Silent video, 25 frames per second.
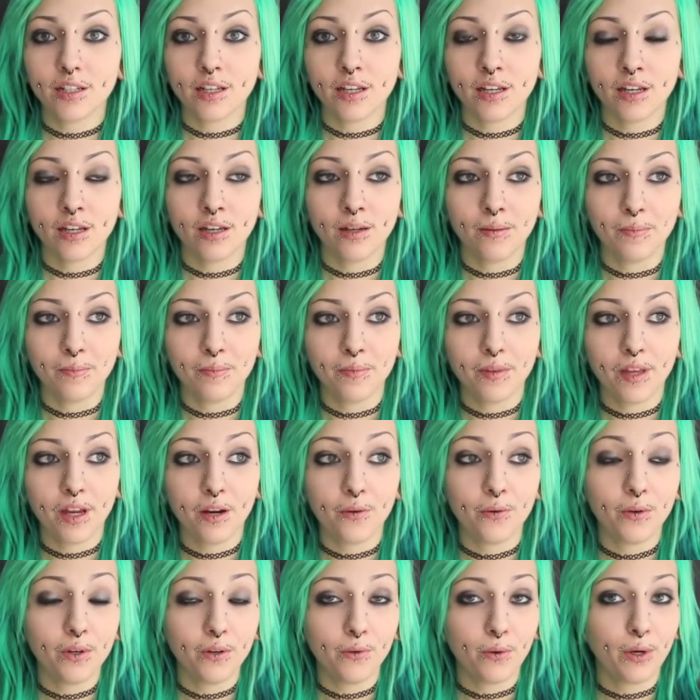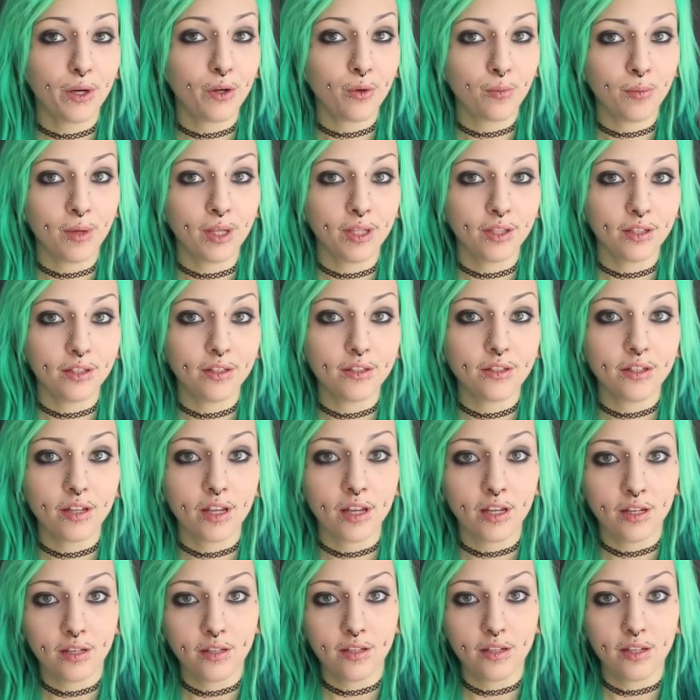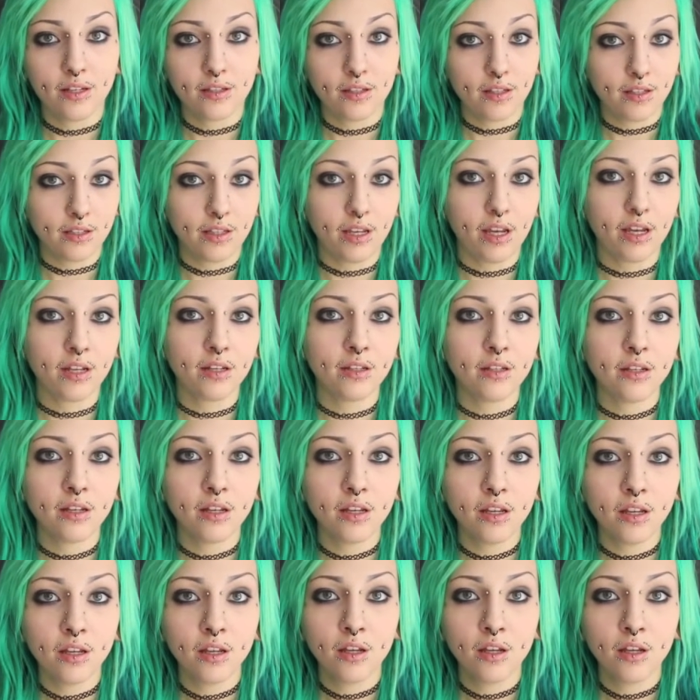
I really recommend it, and as I said,